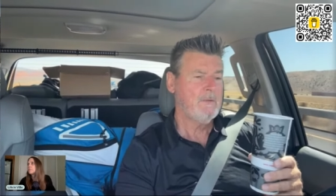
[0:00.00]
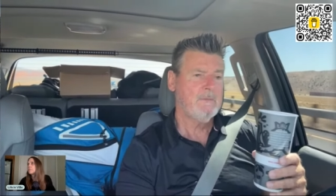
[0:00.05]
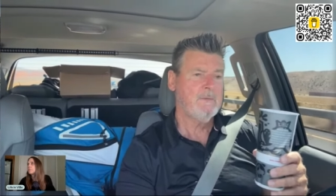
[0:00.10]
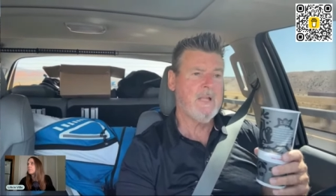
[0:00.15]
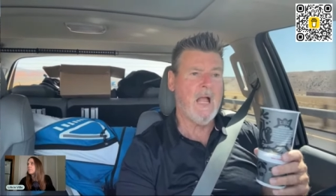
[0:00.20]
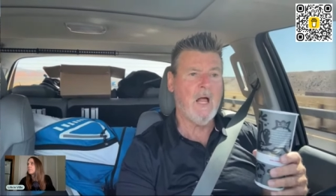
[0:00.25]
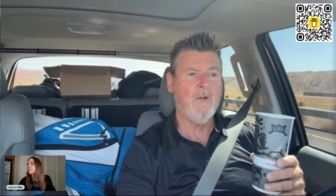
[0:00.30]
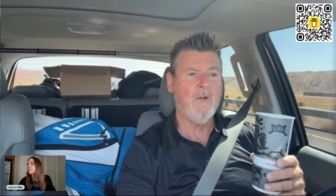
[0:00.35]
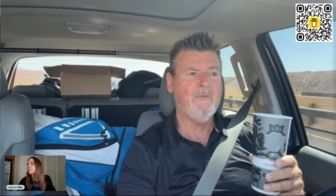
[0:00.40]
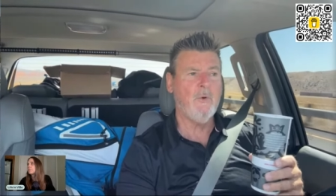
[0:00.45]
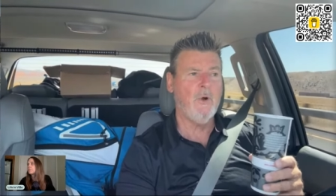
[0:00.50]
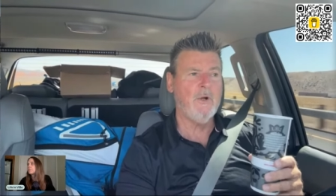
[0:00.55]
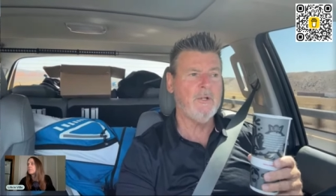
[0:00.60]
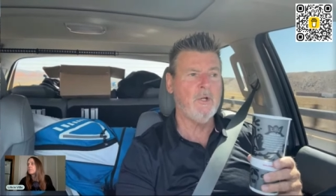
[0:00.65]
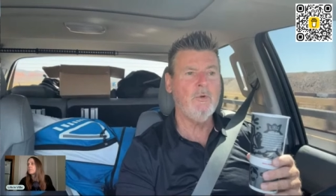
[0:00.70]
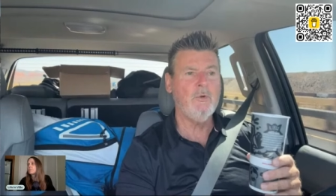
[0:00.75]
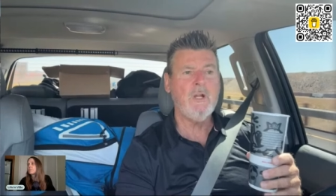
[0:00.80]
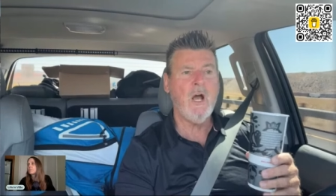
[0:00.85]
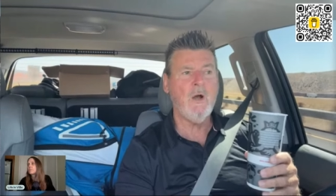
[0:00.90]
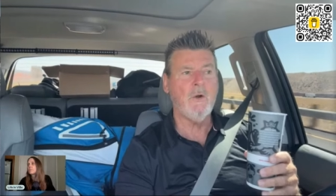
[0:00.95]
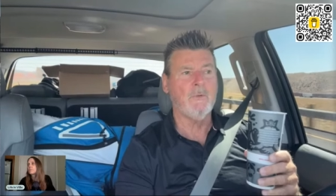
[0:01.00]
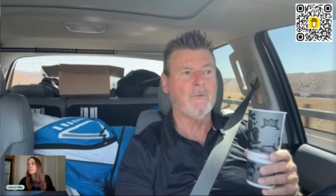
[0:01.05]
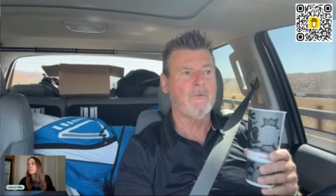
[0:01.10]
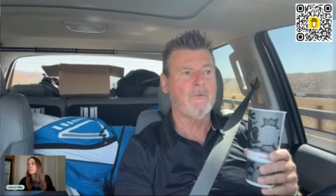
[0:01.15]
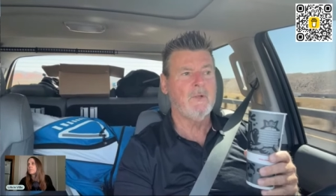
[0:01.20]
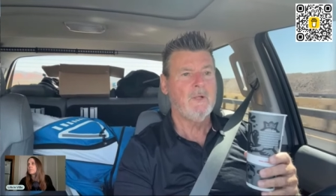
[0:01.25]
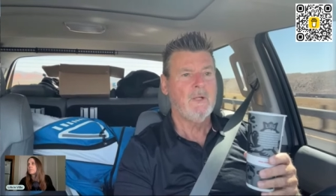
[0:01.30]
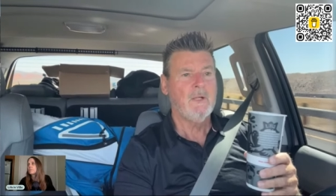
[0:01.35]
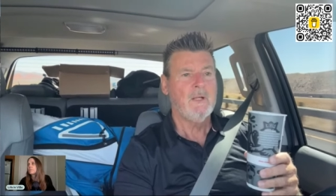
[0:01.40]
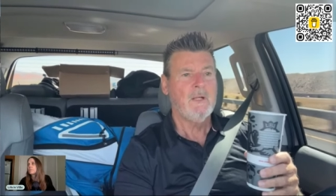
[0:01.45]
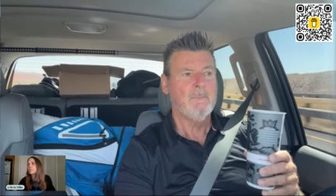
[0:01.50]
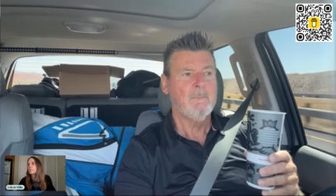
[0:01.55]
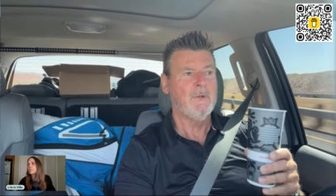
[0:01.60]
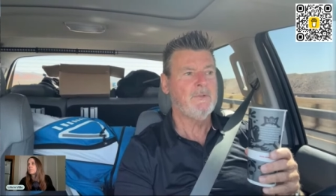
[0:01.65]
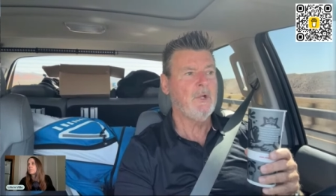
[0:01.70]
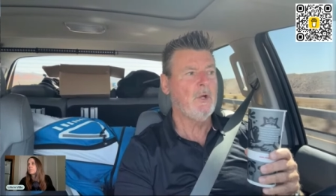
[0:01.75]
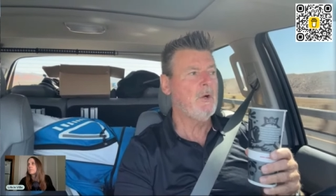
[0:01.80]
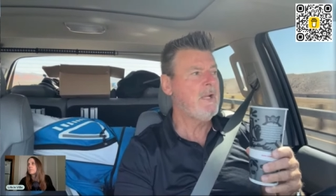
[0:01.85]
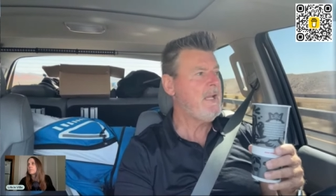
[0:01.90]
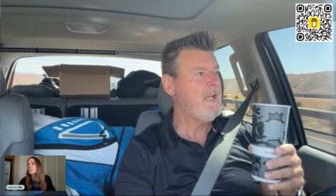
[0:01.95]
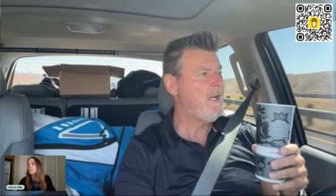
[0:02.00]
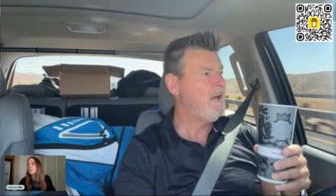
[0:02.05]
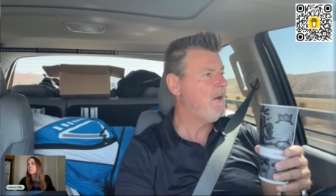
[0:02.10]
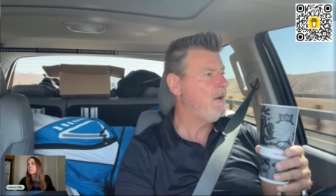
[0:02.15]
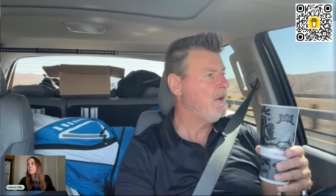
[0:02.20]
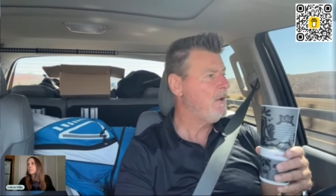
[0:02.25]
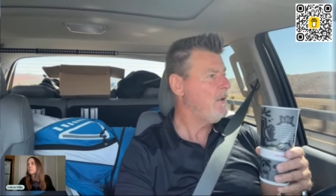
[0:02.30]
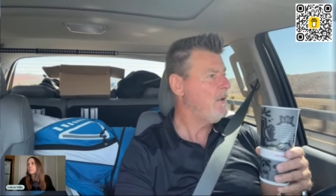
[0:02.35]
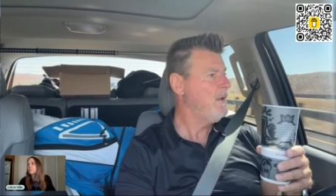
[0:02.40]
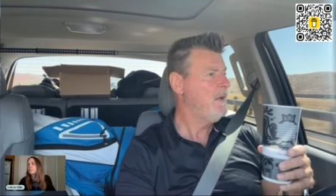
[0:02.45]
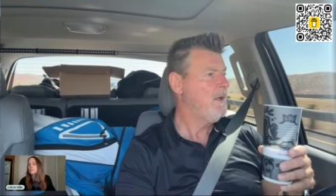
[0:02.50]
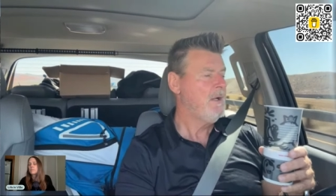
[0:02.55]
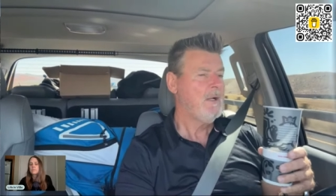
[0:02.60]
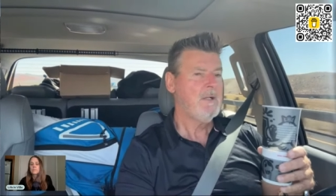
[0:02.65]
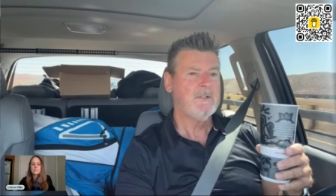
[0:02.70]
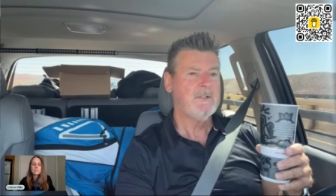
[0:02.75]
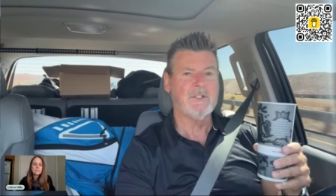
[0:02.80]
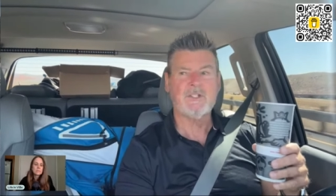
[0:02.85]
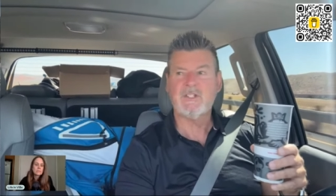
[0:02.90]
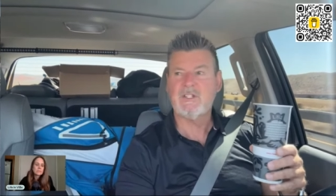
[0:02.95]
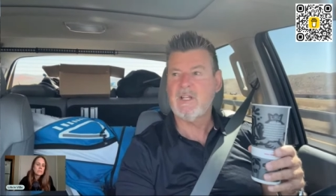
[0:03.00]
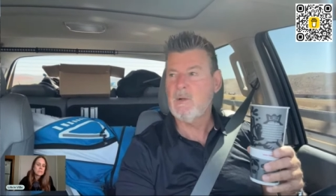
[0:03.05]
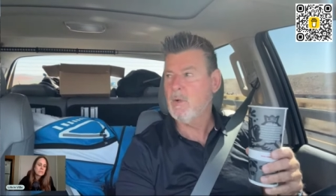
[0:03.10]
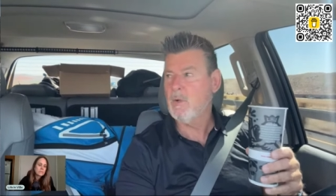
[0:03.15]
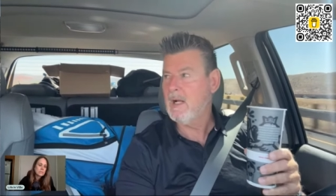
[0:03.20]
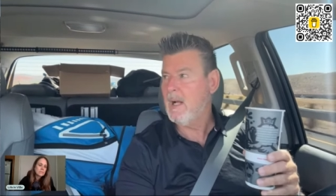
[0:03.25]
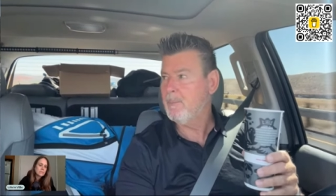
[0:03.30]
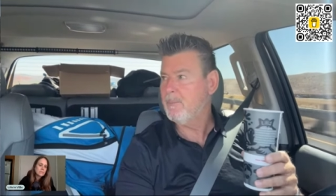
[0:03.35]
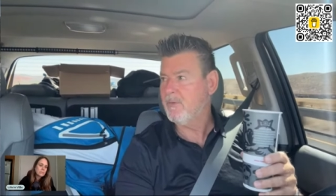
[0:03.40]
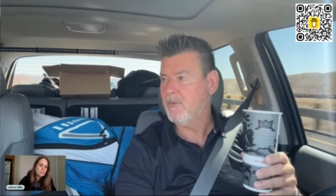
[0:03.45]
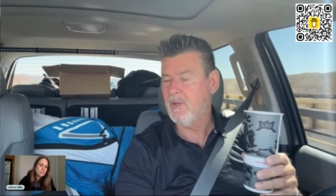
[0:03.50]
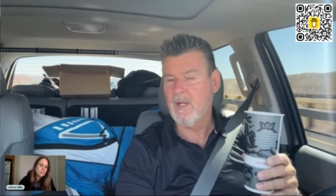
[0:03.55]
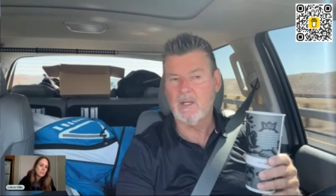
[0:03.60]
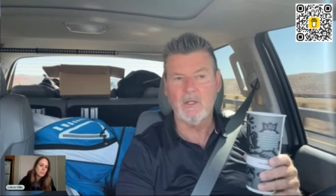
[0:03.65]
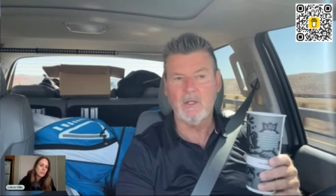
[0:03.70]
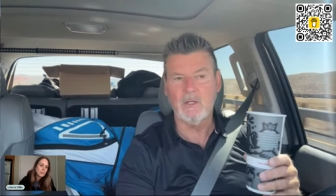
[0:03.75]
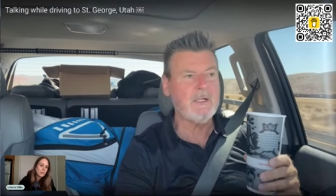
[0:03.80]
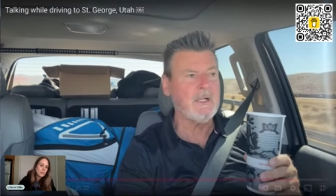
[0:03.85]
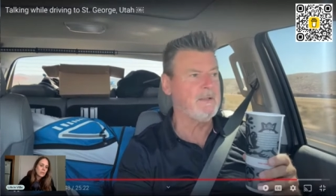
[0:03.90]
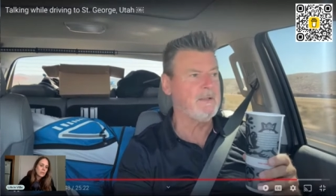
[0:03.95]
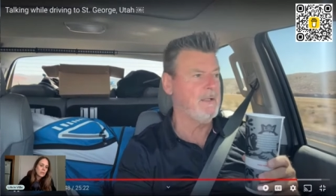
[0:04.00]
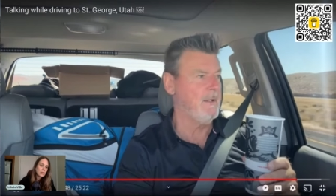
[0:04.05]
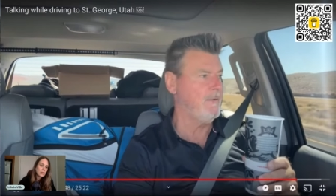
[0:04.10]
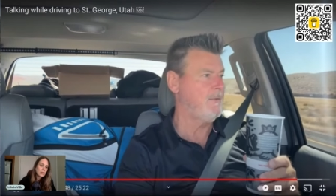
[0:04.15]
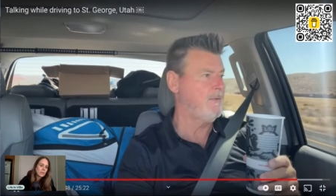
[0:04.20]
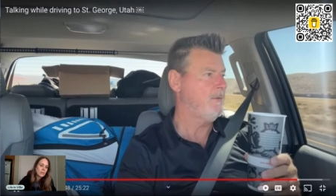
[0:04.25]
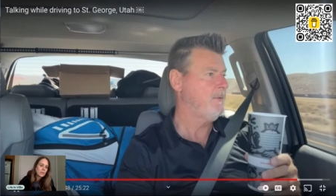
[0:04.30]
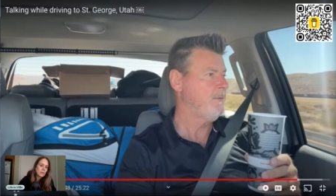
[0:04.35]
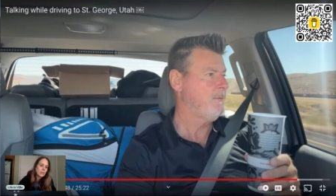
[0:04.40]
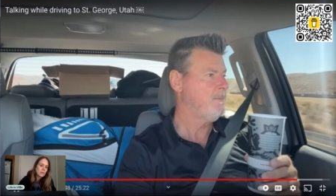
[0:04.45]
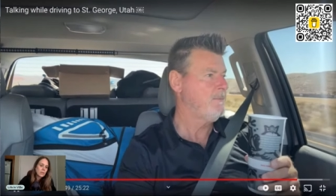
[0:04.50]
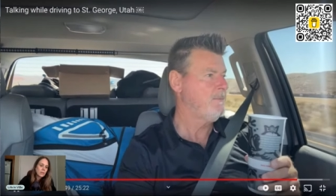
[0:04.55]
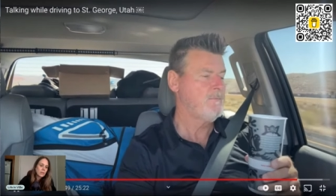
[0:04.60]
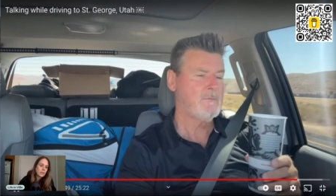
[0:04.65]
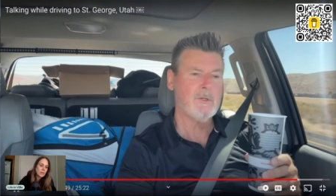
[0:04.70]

California, who knows? But they're here to see what I'm seeing. Look at this. It's